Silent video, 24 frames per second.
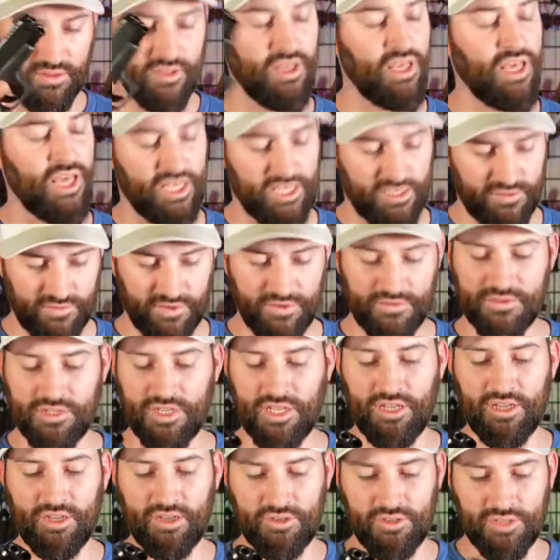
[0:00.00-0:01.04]

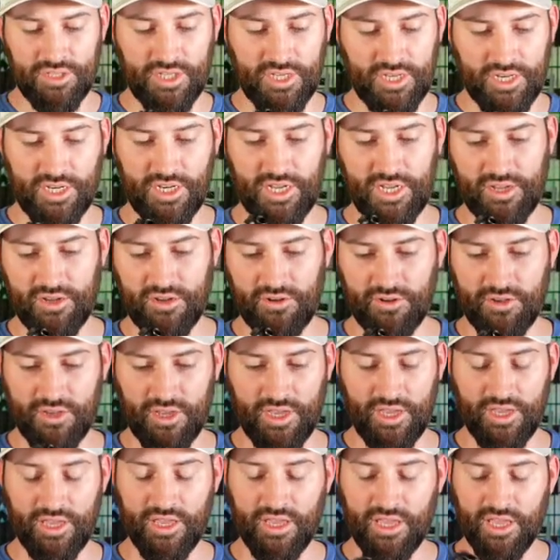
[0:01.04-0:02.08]
S15 goes in and out.
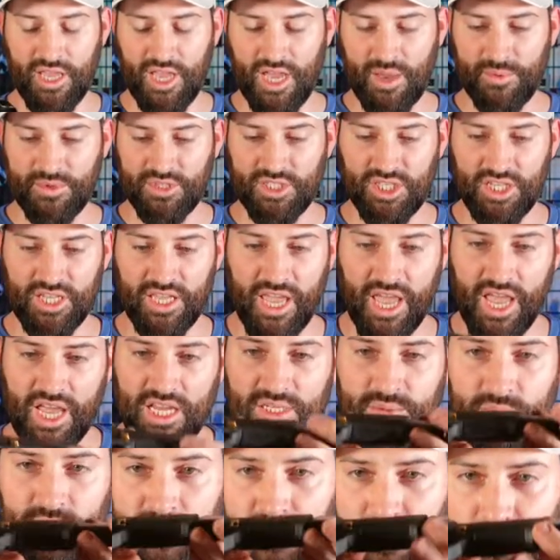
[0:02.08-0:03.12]
Okay. How much
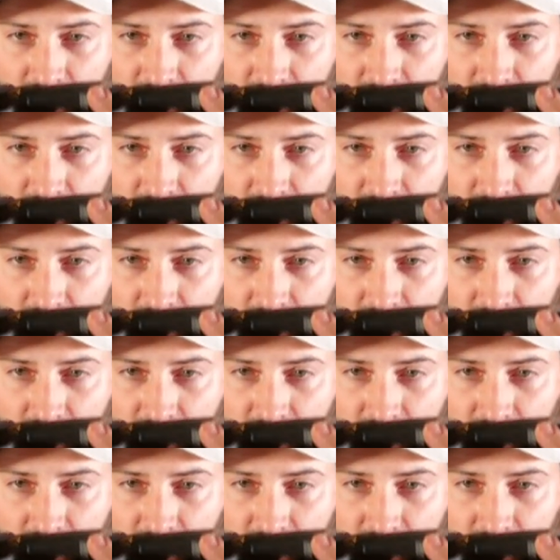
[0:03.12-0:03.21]
engagement do